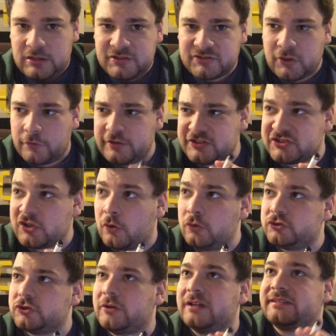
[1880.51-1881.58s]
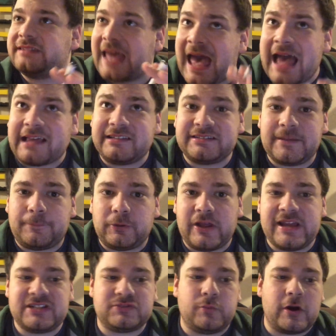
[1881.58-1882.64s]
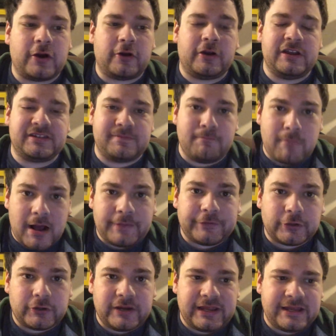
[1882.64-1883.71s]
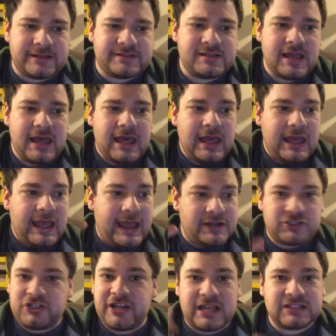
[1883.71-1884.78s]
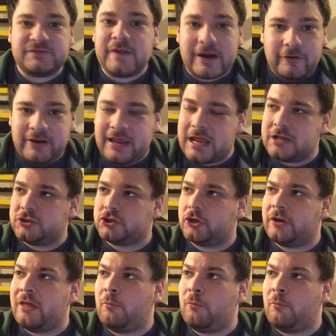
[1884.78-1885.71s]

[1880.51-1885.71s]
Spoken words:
So the soldier attacks the place where his mother is, and she gets very injured.